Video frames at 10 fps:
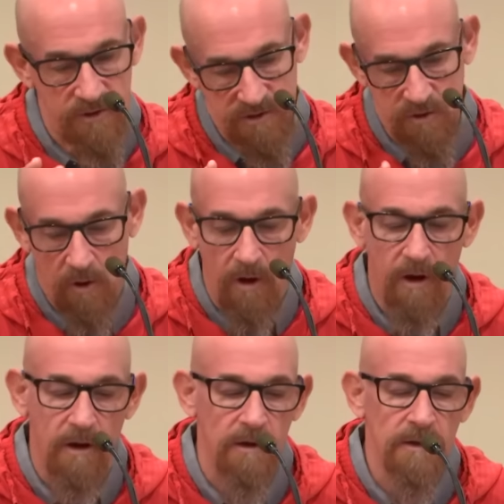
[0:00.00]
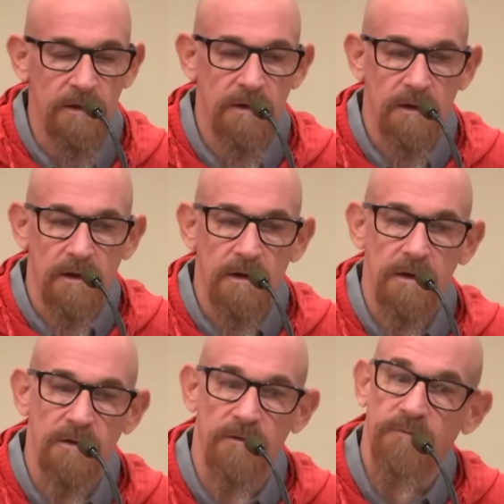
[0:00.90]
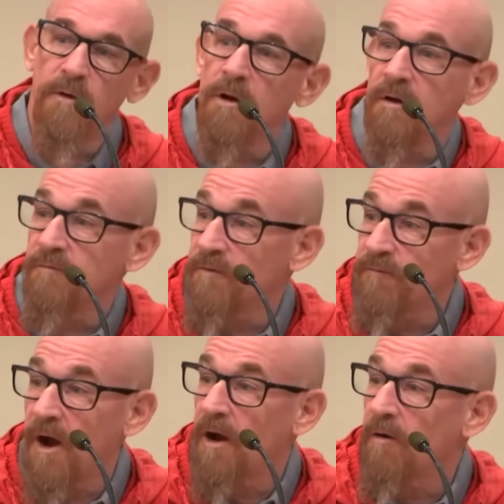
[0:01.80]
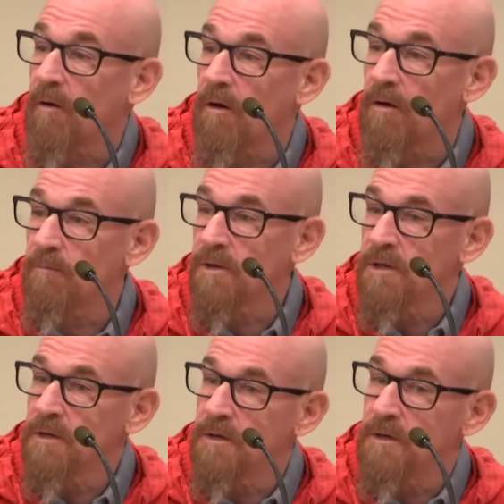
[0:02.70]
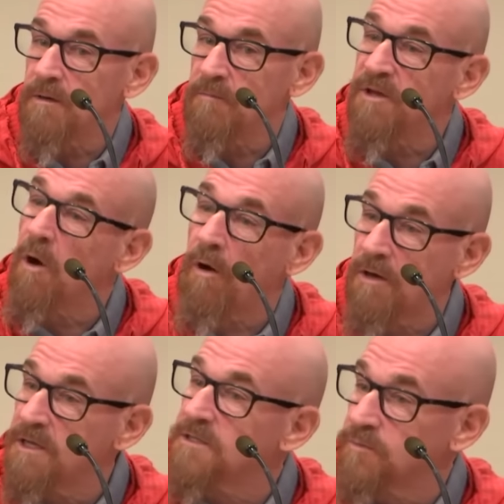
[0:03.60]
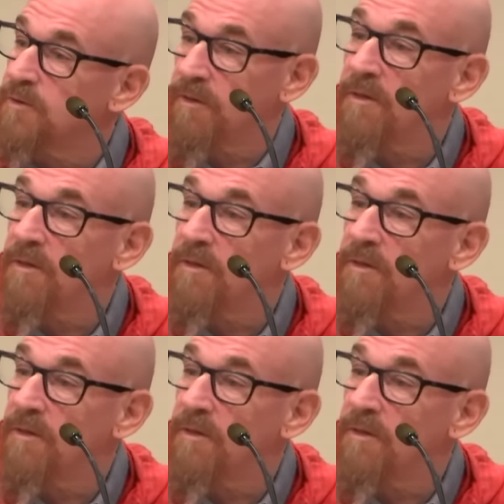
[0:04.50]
saw the front of the firearm, the audience would